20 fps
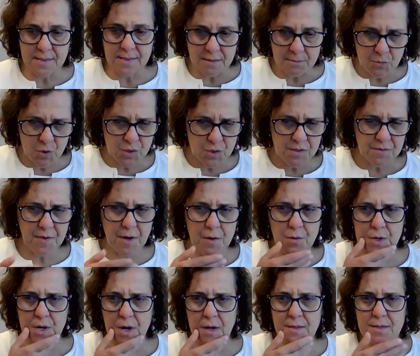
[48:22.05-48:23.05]
and most of
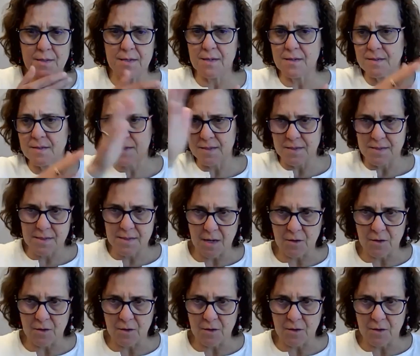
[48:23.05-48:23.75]
our audience is